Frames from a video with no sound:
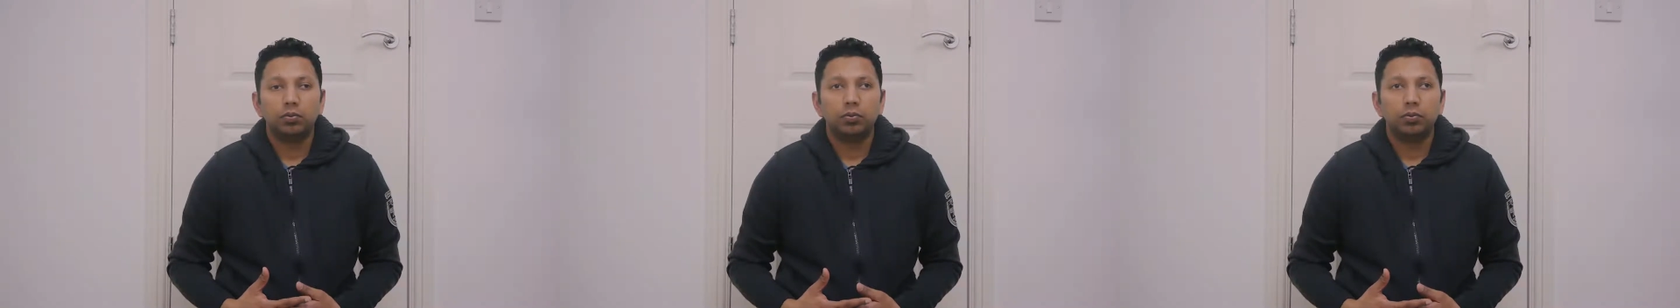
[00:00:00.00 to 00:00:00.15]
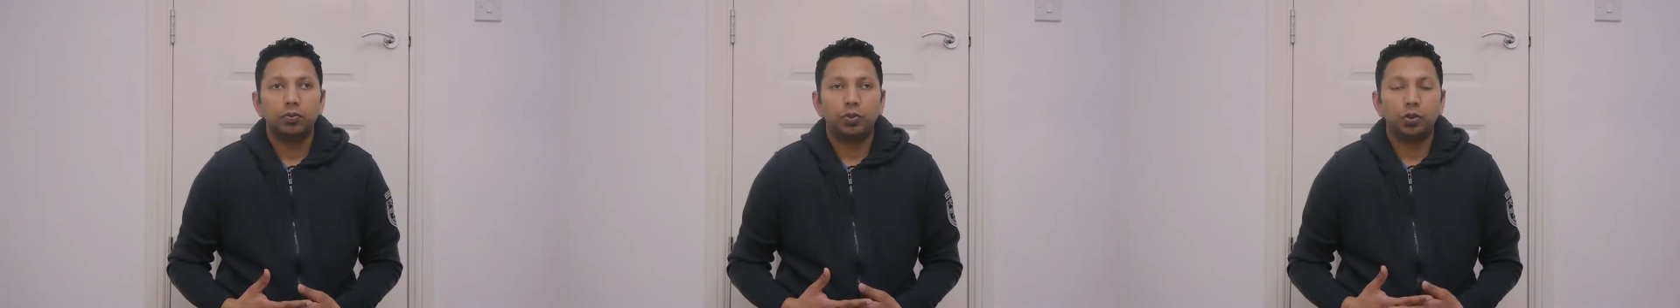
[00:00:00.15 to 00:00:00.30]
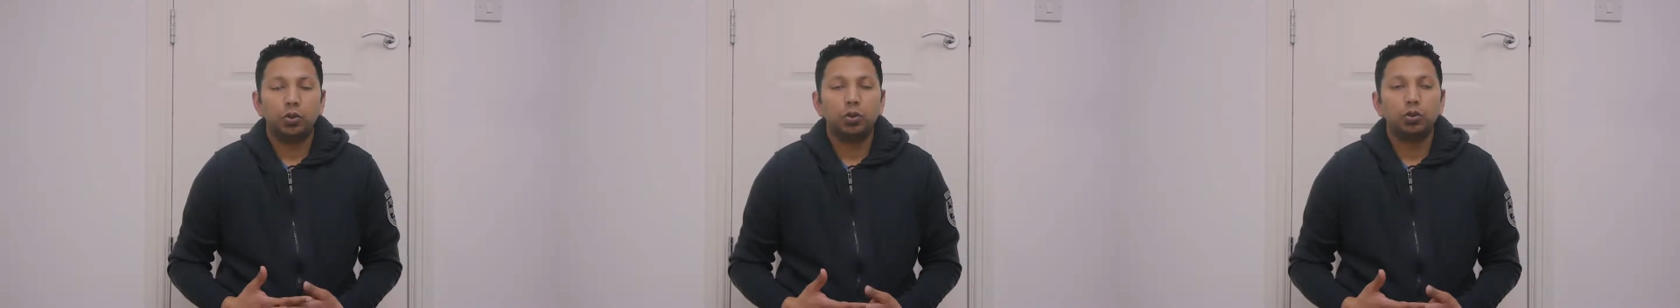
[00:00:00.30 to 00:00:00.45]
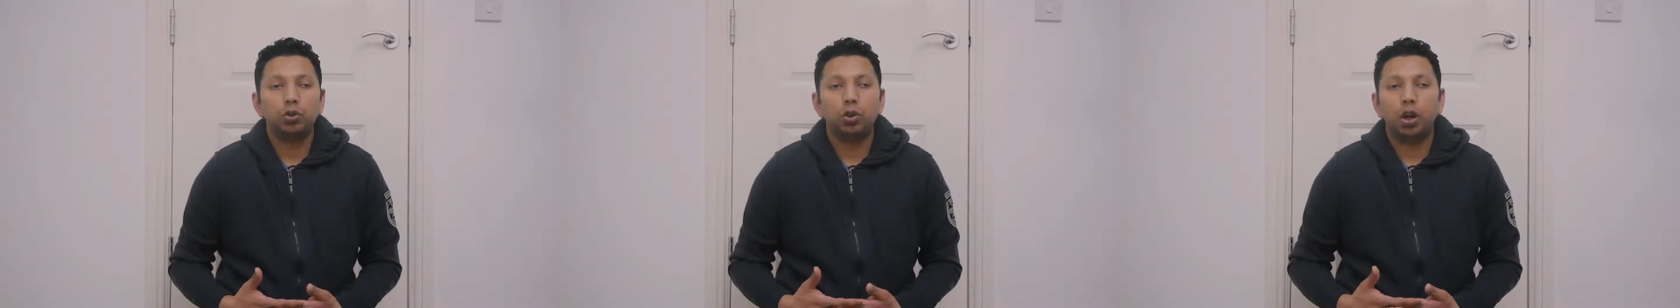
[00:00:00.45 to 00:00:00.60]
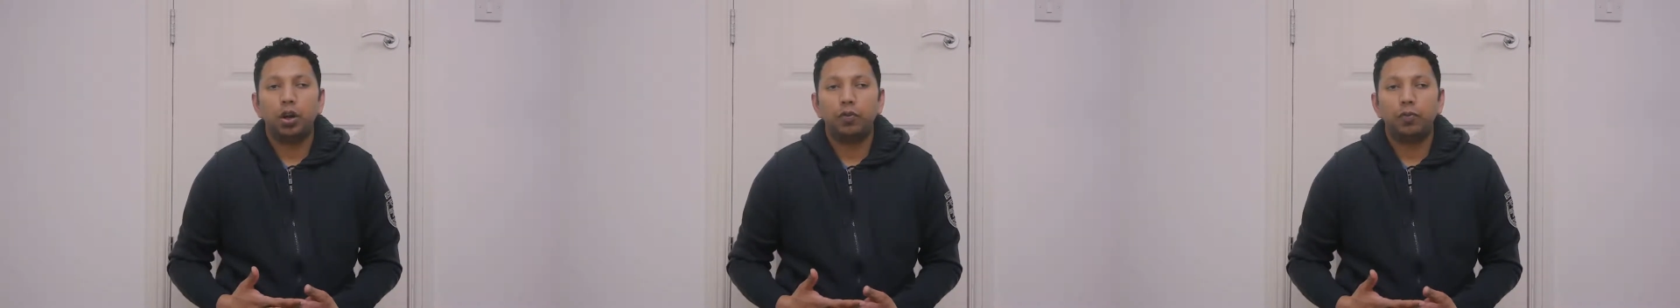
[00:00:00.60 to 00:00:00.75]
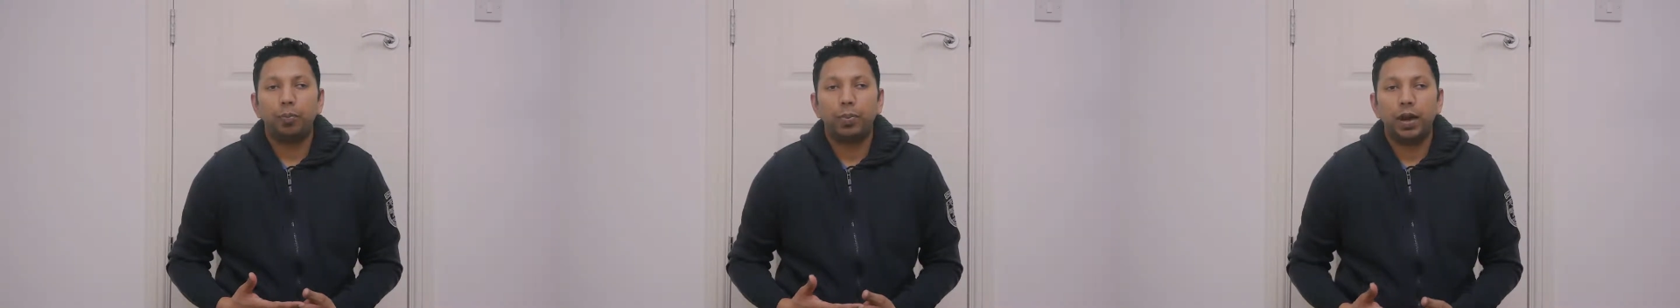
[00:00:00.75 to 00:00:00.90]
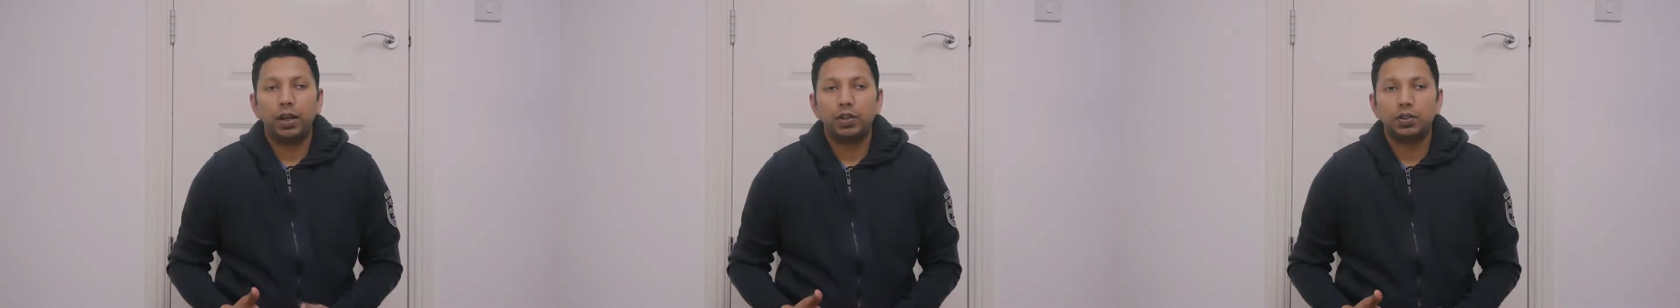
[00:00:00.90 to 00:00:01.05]
For those who
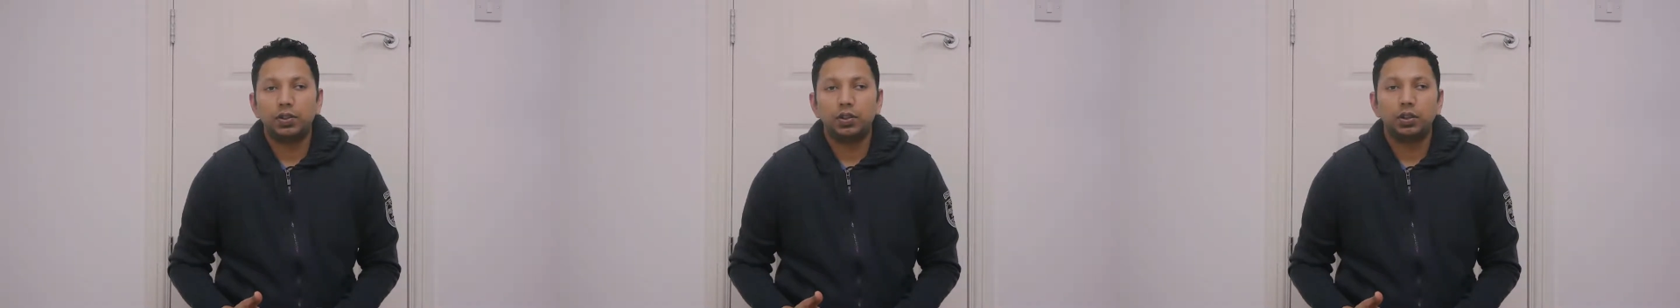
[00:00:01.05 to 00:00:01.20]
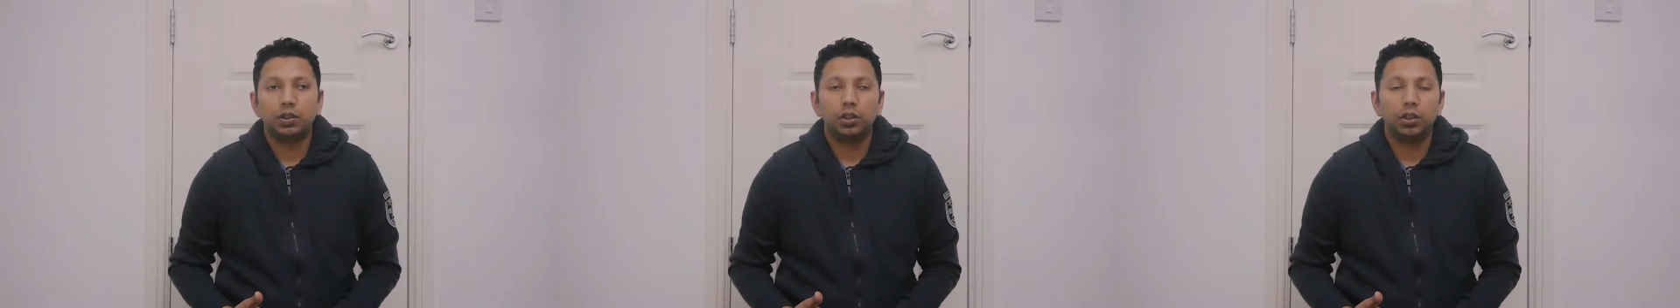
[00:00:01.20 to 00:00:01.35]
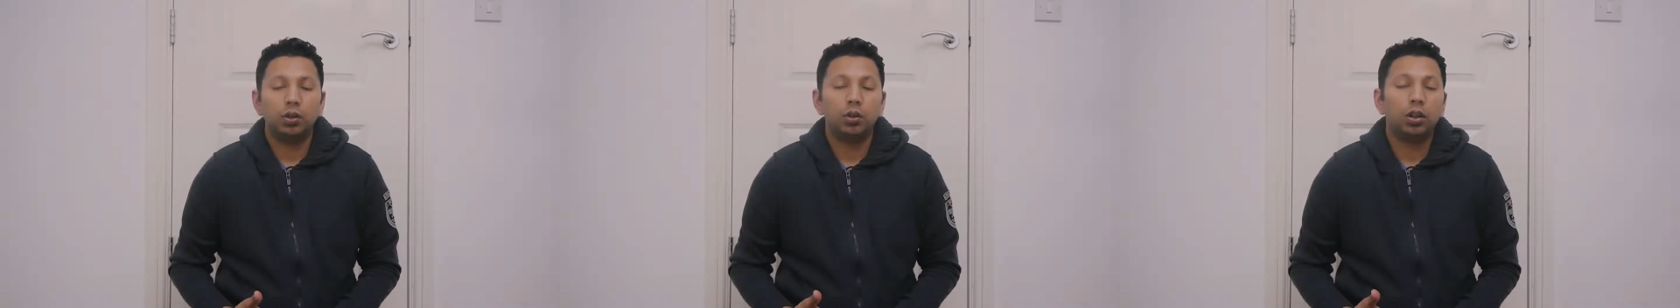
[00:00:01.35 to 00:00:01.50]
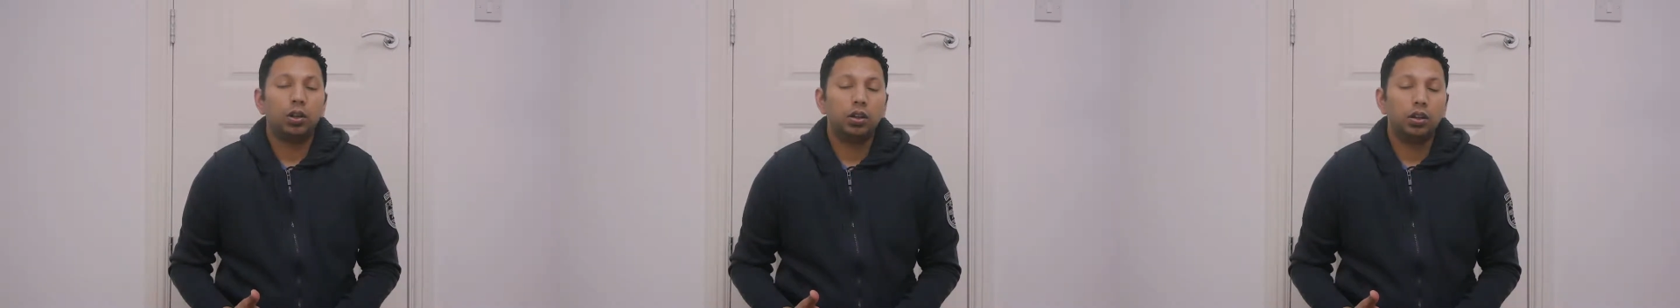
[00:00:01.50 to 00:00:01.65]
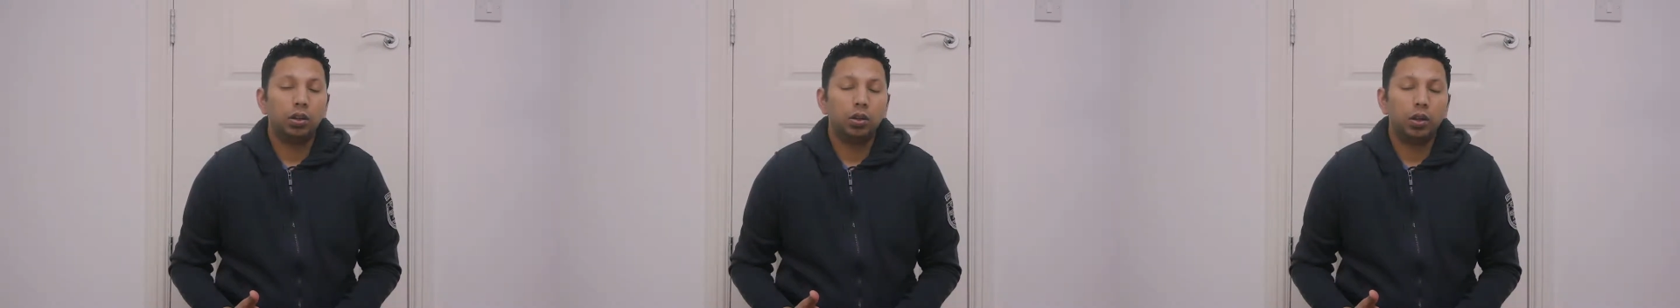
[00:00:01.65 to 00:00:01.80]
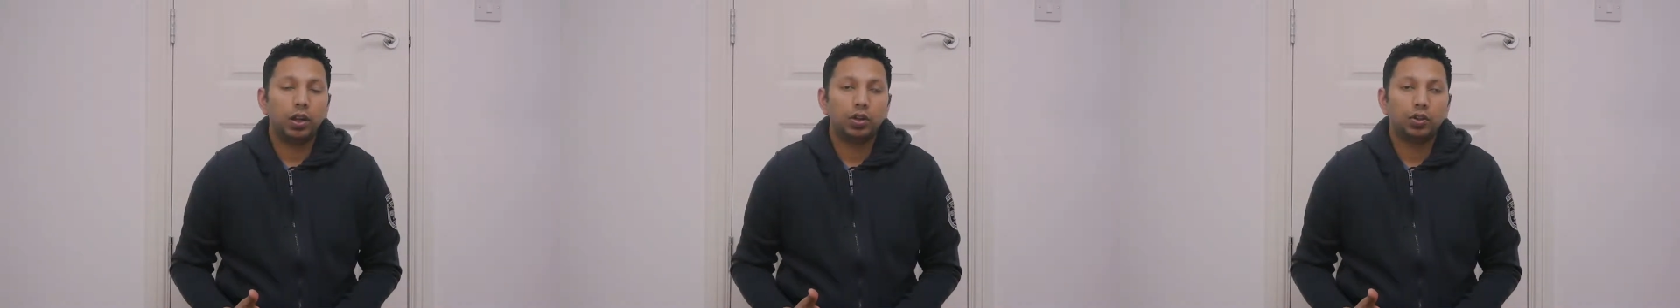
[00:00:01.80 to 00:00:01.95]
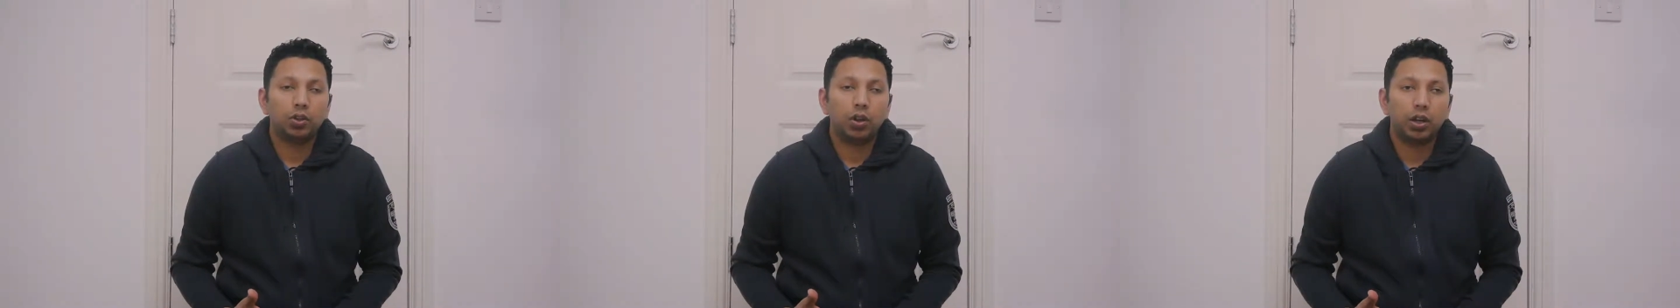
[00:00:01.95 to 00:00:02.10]
have pets, you'll
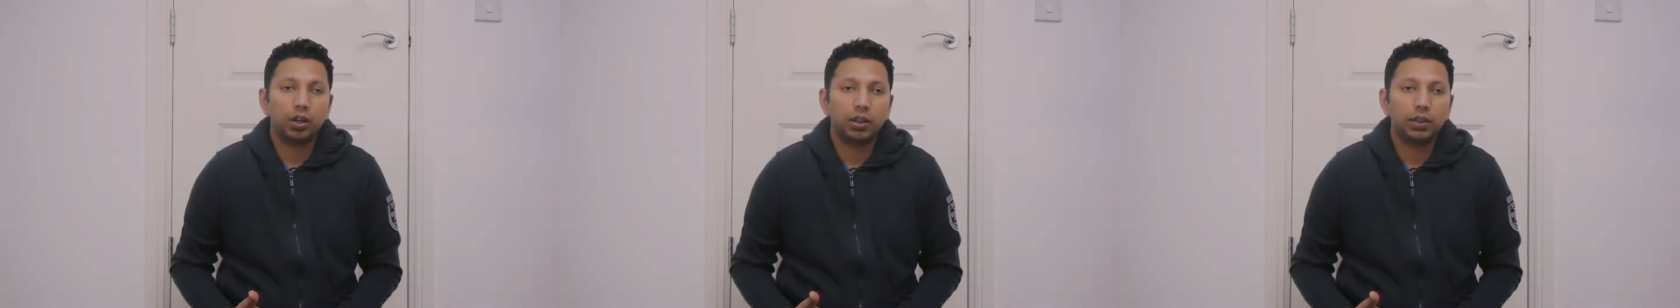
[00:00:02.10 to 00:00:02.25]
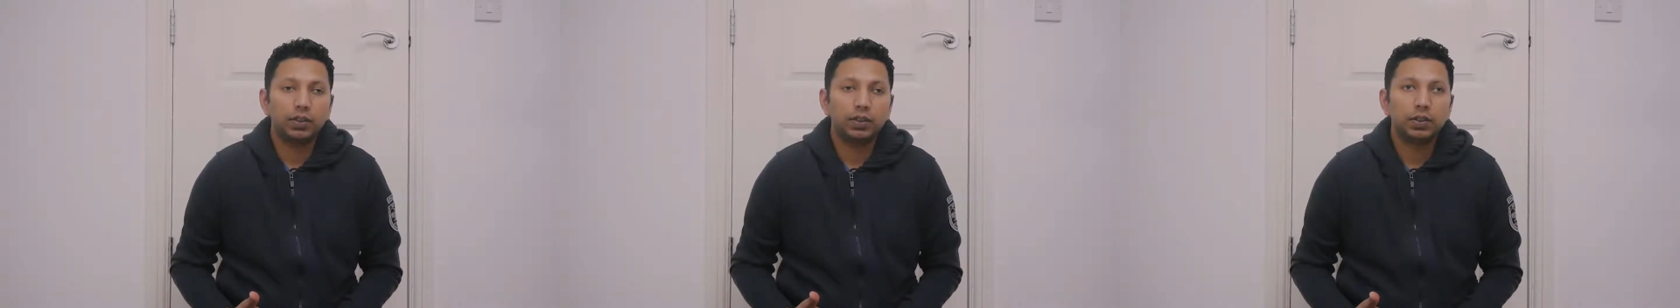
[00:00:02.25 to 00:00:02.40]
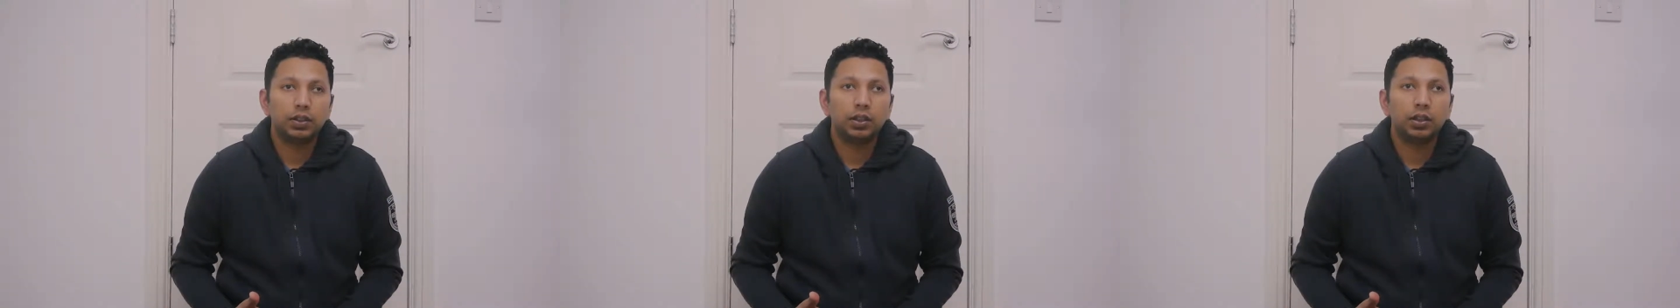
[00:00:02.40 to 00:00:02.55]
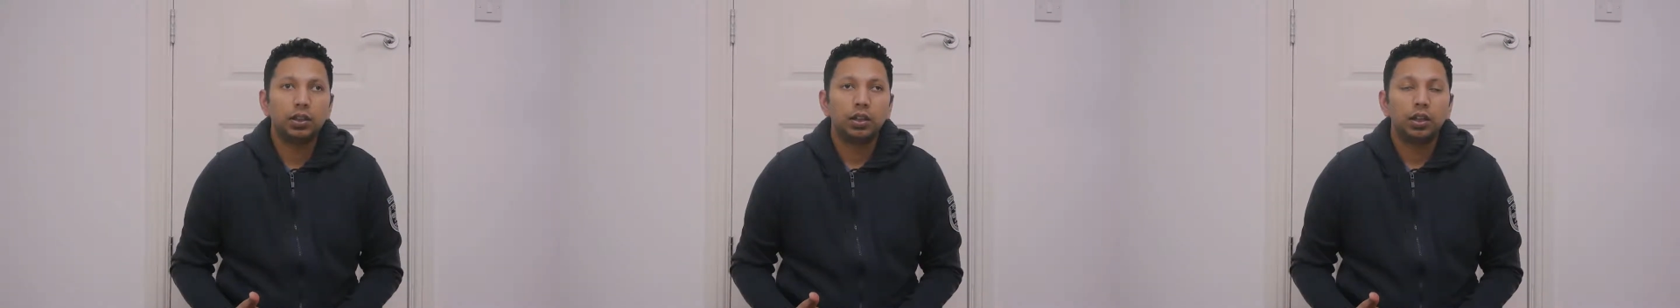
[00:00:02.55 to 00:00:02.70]
enjoy this.